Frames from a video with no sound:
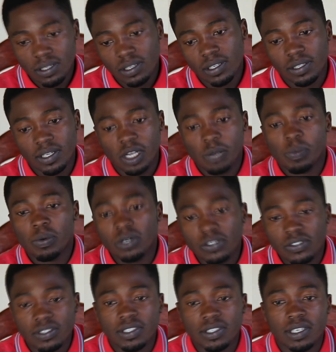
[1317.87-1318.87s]
they
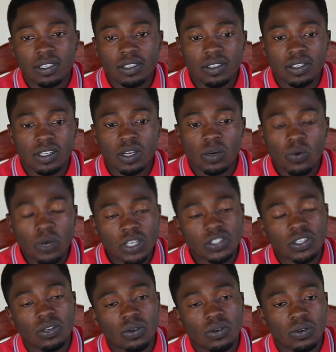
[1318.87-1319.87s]
post the
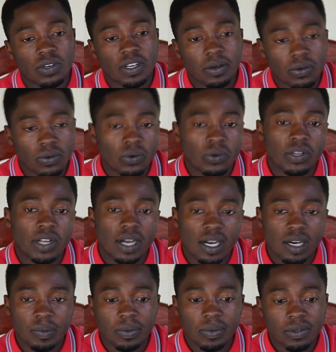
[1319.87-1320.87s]
question on the
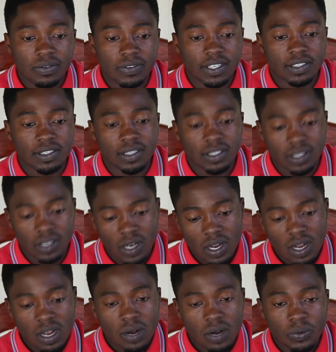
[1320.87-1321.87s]
app, firstly
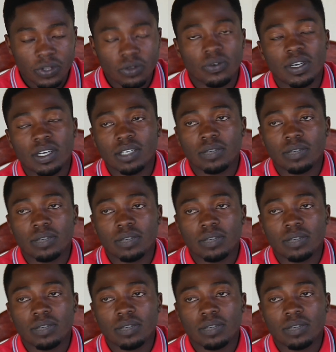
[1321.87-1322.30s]
we try